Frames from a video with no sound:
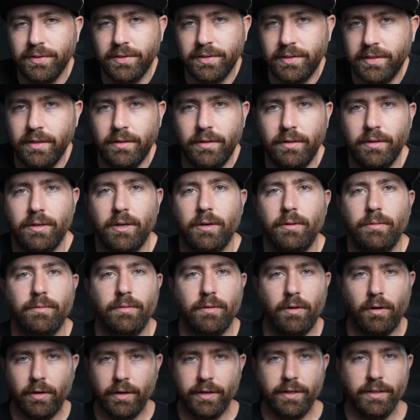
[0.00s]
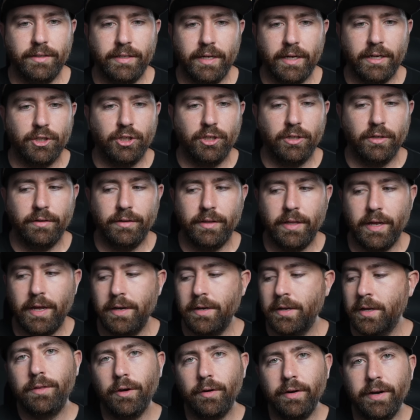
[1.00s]
silicon architecture,
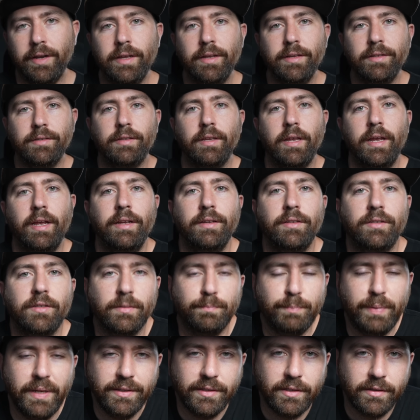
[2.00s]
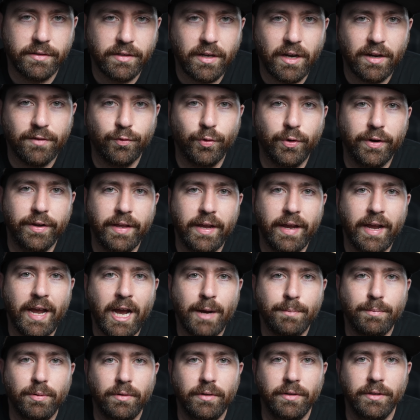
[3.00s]
then there is a piece of software that
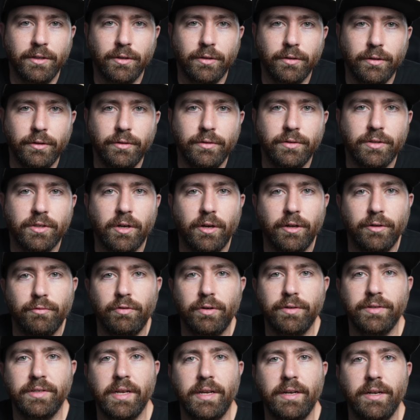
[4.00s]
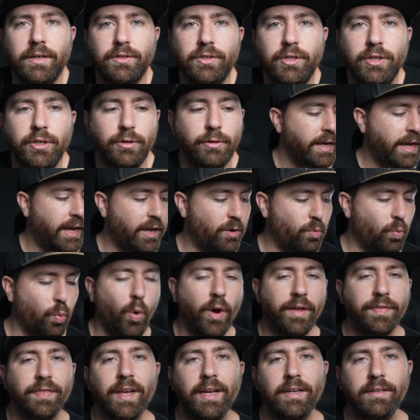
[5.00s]
Apple includes called Rosetta 2. And
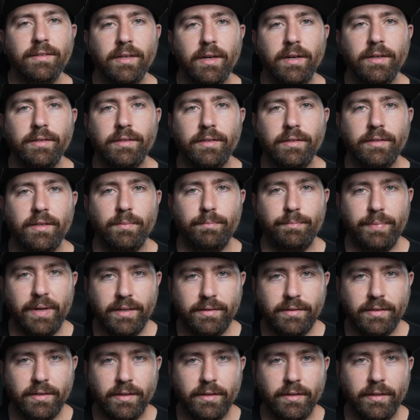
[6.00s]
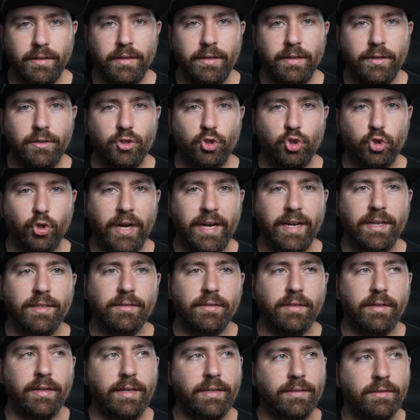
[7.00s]
what that does is it basically
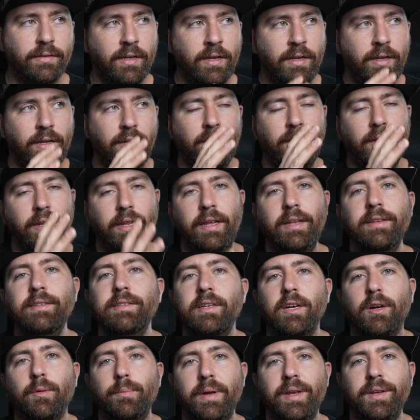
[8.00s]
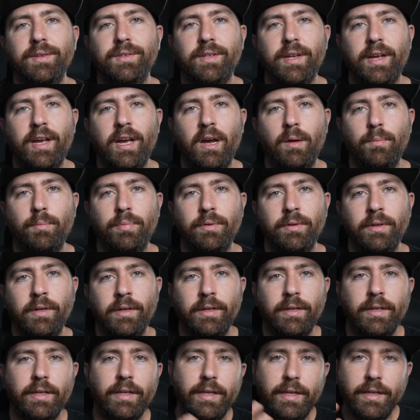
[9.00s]
translates an Intel based app
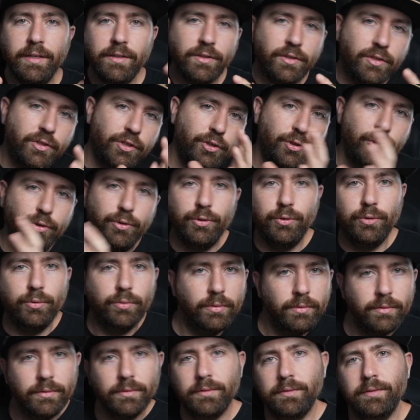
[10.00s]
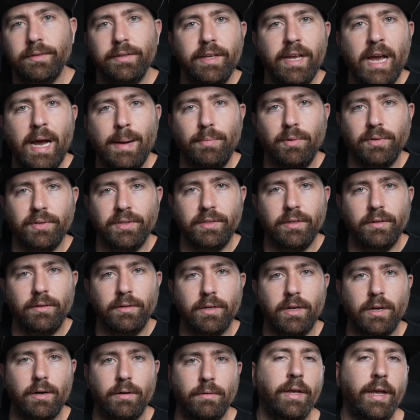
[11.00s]
into the Apple
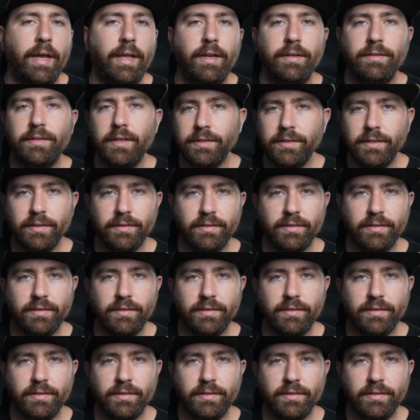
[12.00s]
silicon and it does it